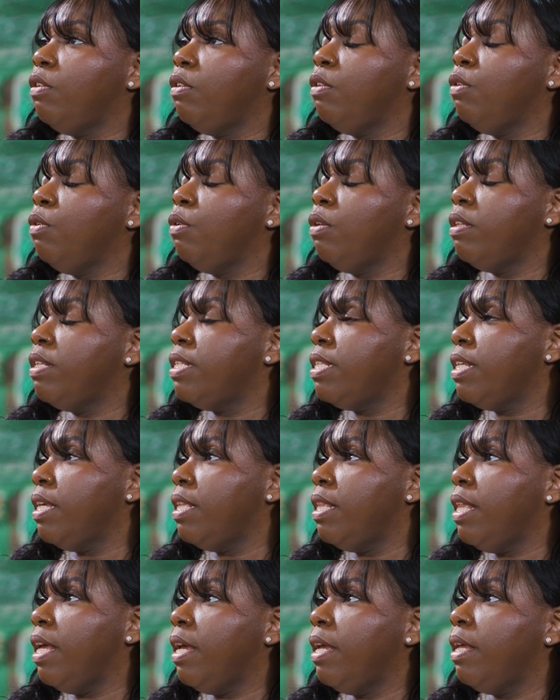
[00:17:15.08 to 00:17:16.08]
you could
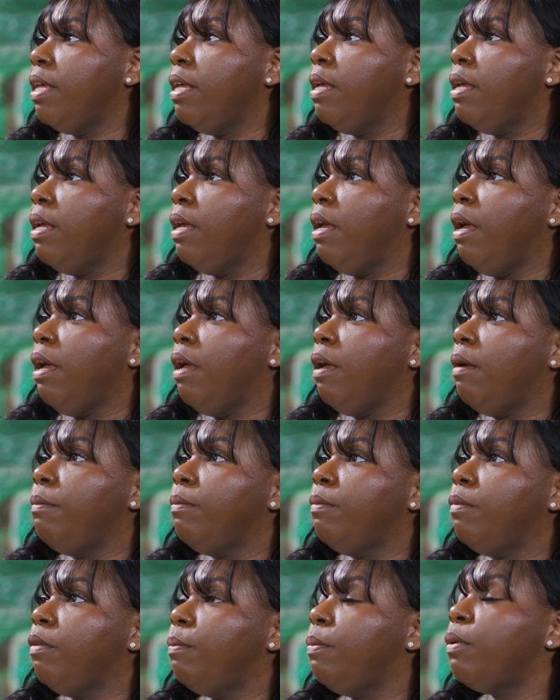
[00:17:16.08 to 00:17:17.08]
say that
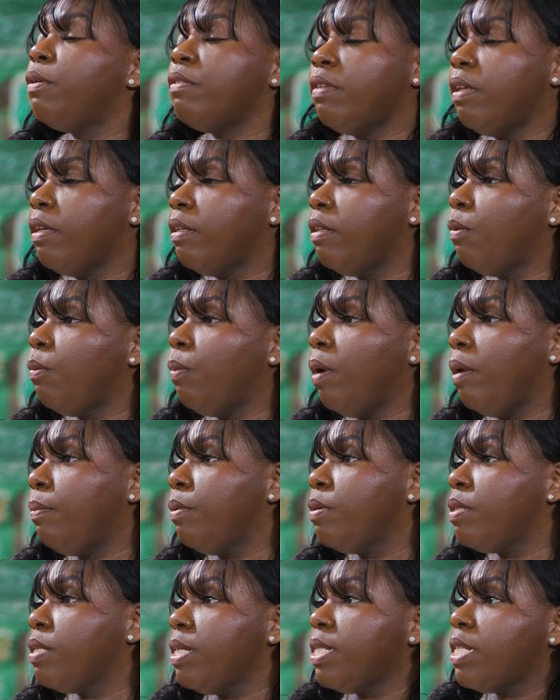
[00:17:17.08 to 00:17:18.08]
the white
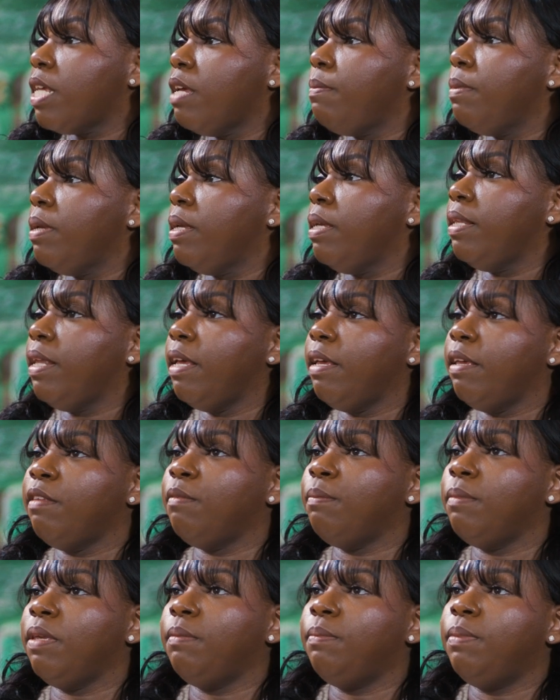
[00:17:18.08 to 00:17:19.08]
person that's coming in that
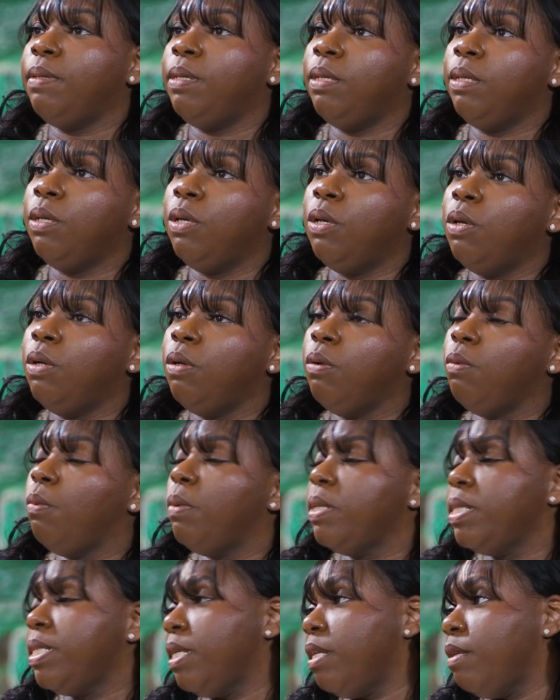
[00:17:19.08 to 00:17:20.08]
is maybe
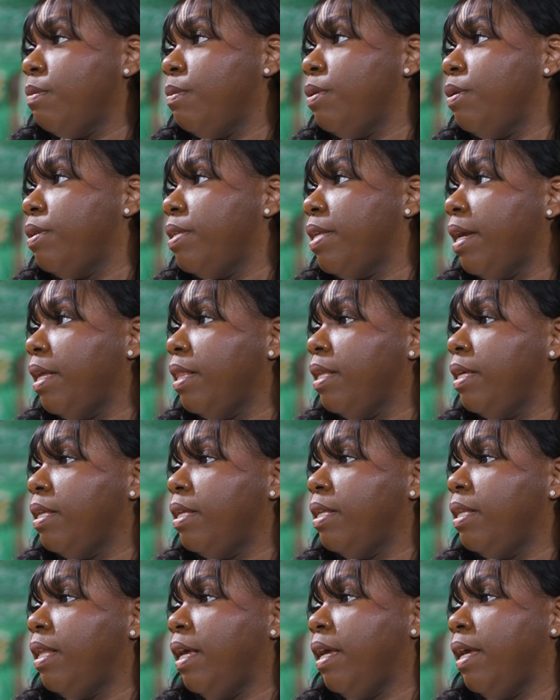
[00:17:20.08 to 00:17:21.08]
1 centimeter
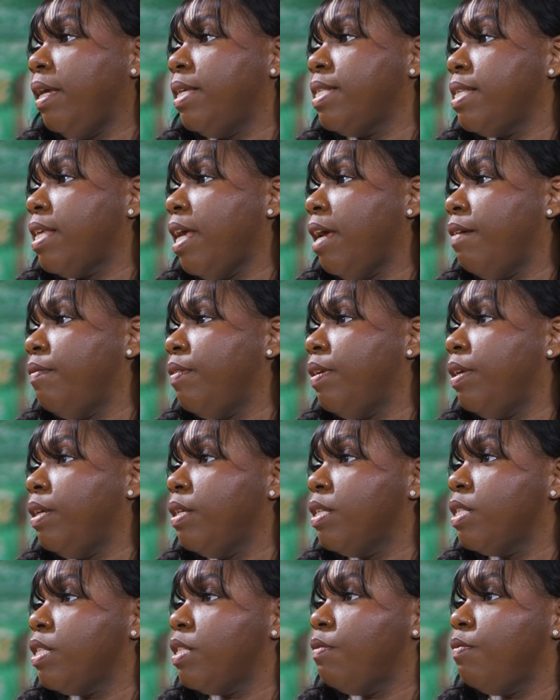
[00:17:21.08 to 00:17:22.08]
dilated, that is
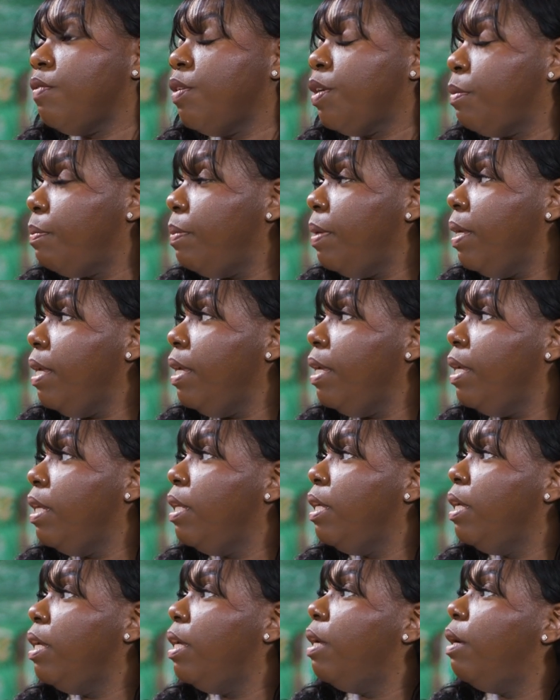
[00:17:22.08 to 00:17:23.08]
having severe
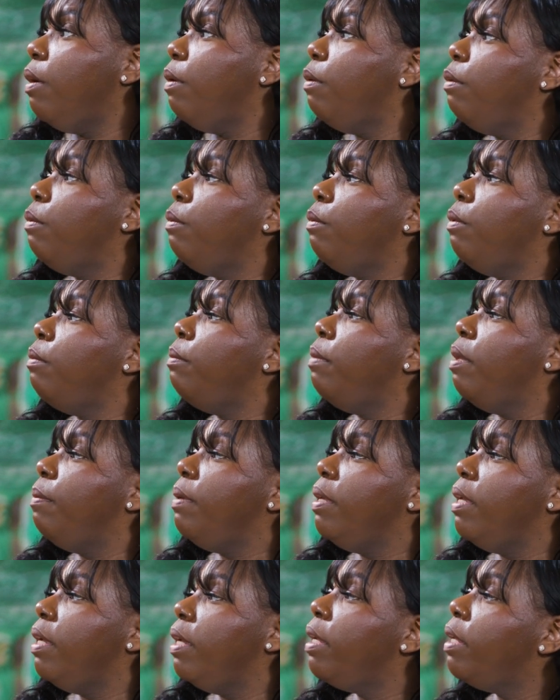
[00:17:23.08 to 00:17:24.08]
pain, will
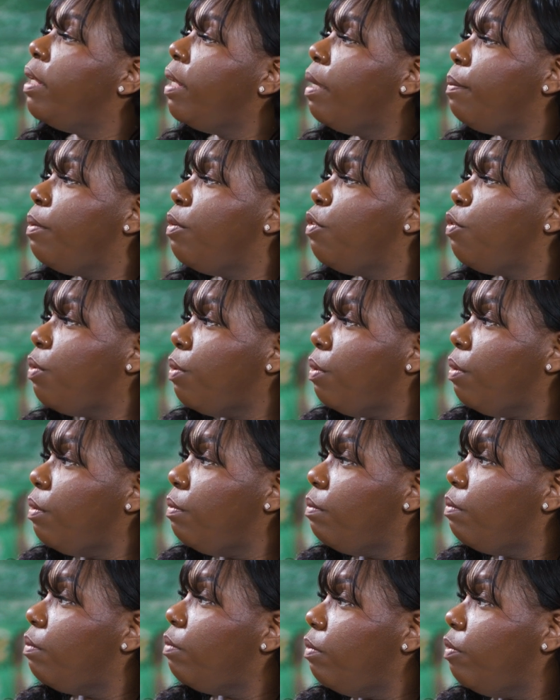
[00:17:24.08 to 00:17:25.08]
maybe get an
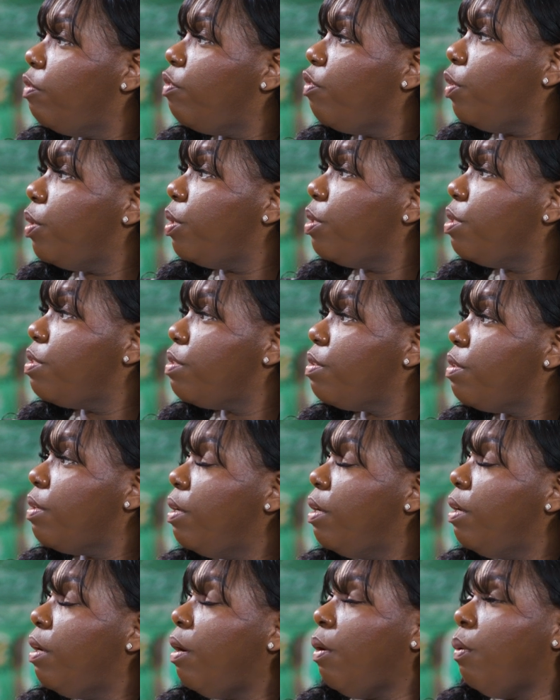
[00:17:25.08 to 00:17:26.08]
epidural first,
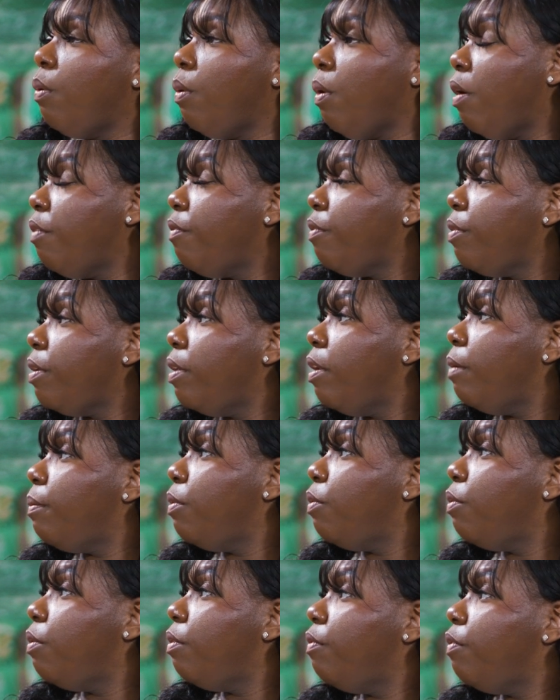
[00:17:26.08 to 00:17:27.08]
or offered an
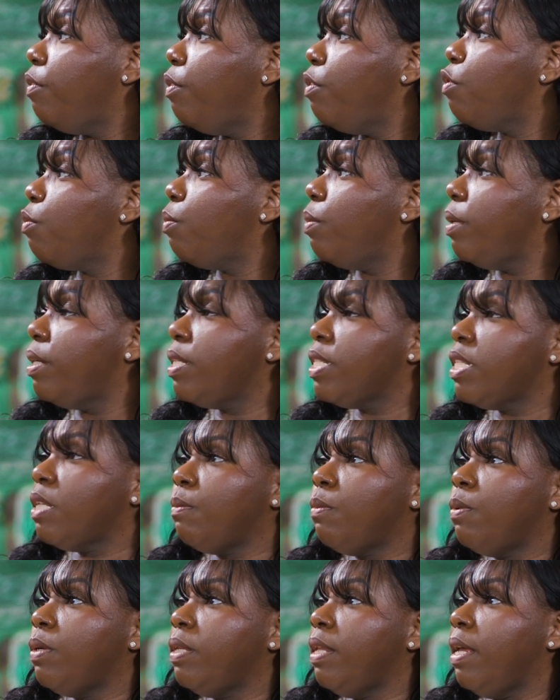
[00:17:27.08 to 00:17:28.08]
epidural first, whereas
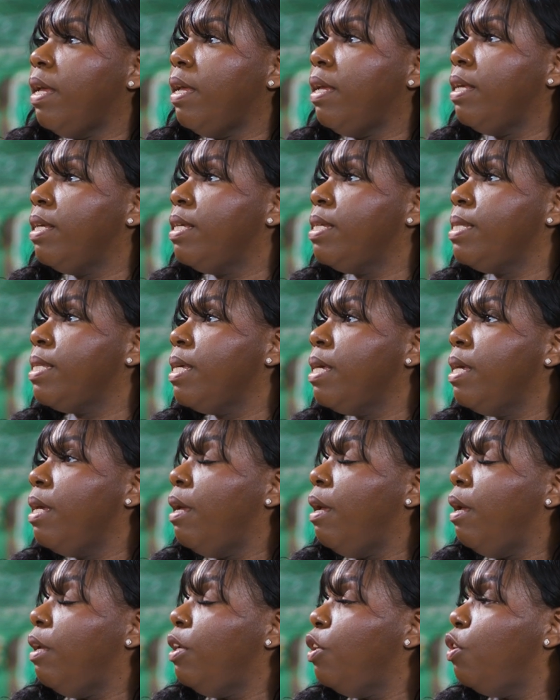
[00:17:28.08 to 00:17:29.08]
someone that is,
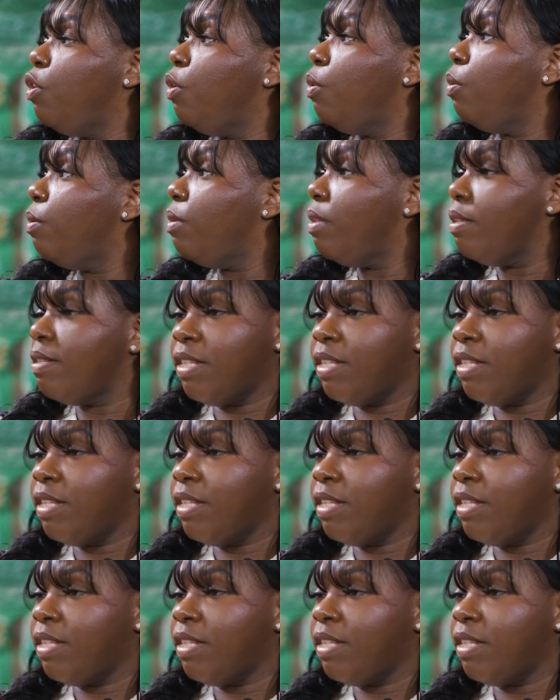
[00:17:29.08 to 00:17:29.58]
the